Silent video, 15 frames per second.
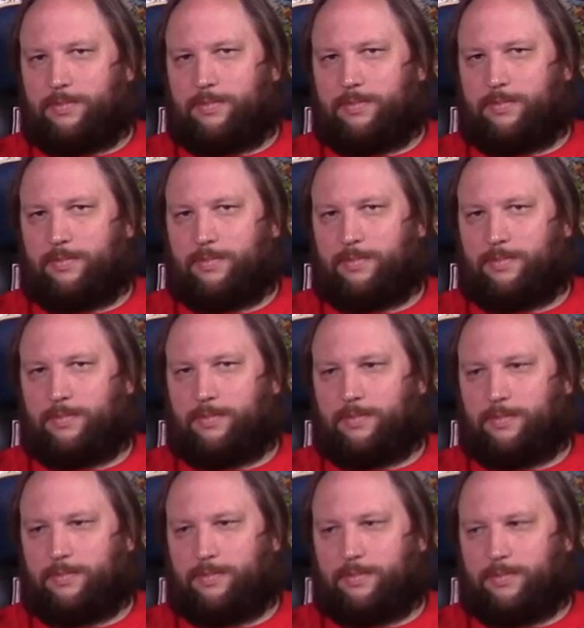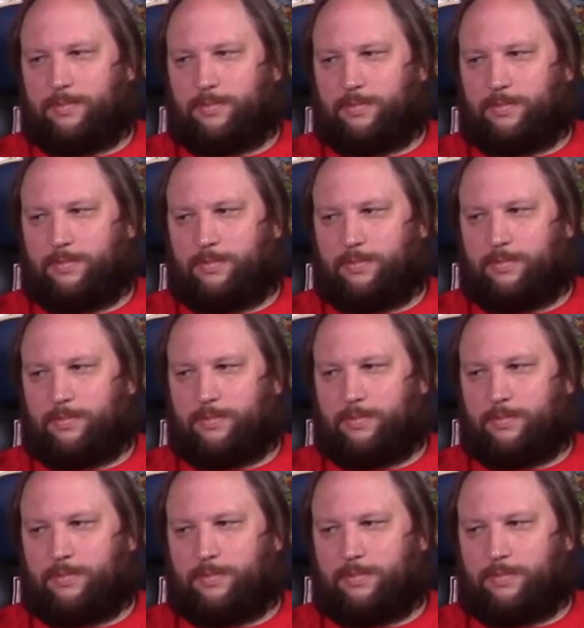
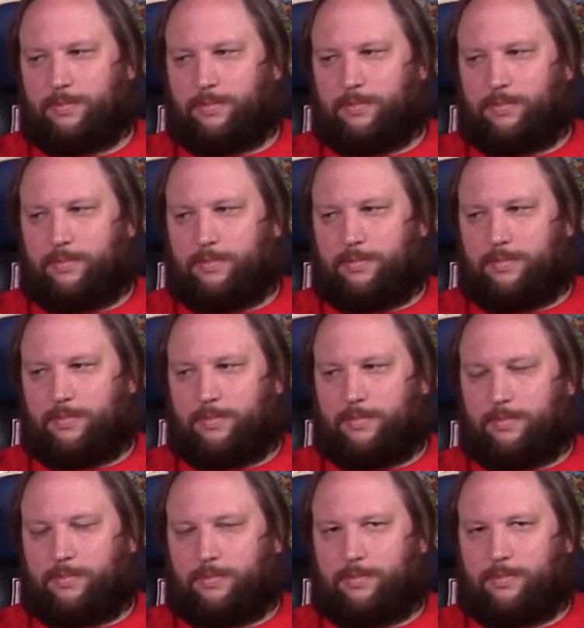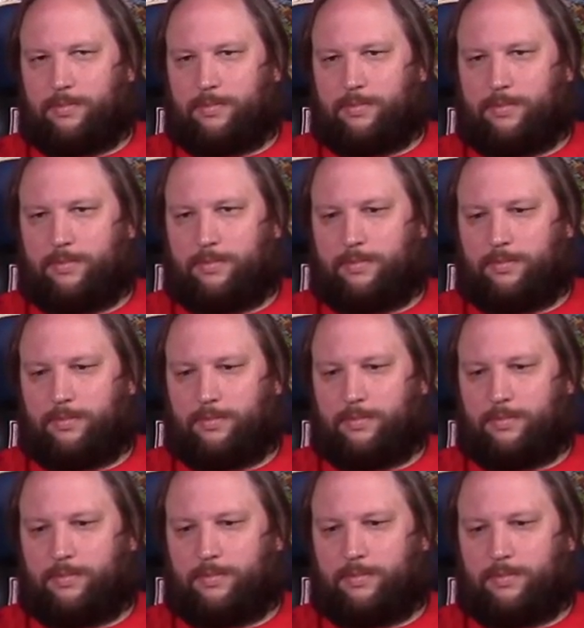
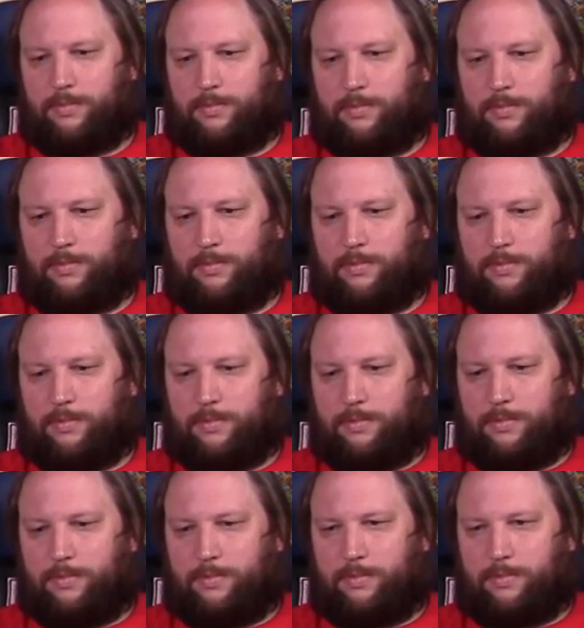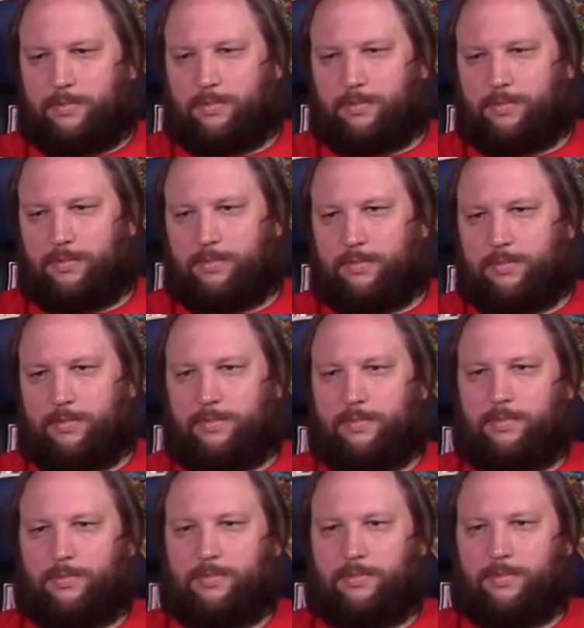
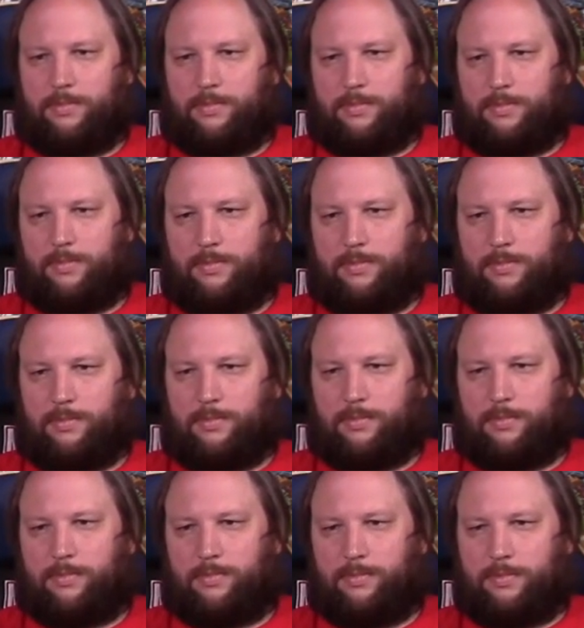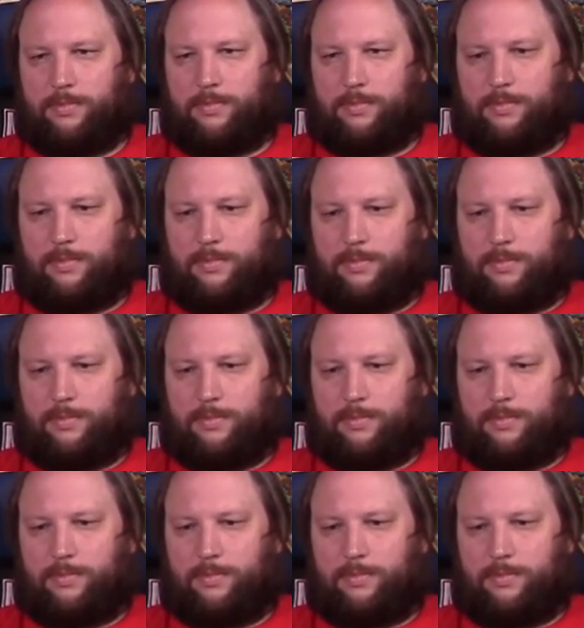The person shown says nothing.